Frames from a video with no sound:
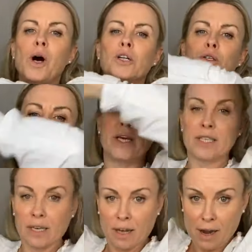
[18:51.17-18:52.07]
the world was
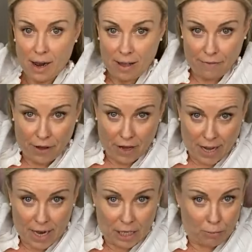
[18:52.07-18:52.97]
waiting
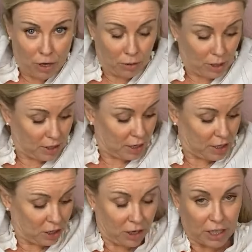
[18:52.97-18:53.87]
for Katie Brindle to
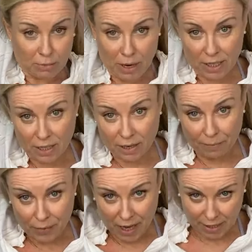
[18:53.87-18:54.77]
study Chinese
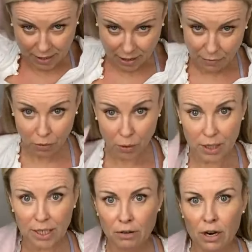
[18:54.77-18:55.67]
medicine and discover all
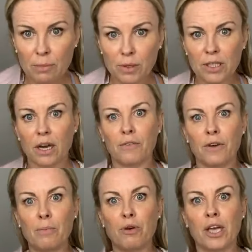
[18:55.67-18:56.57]
this incredible
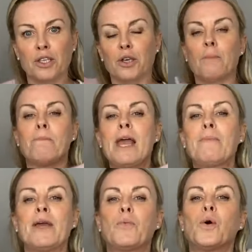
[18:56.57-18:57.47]
stuff and bring it to you?
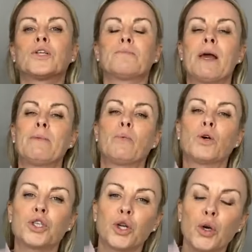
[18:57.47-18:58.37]
Maybe it was, maybe it
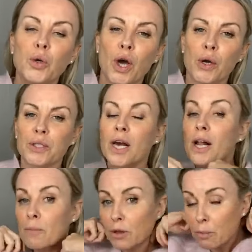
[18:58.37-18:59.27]
wasn't, who knows?
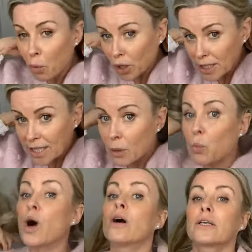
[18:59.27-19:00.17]
But the point is
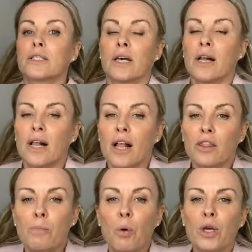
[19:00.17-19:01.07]
it works. The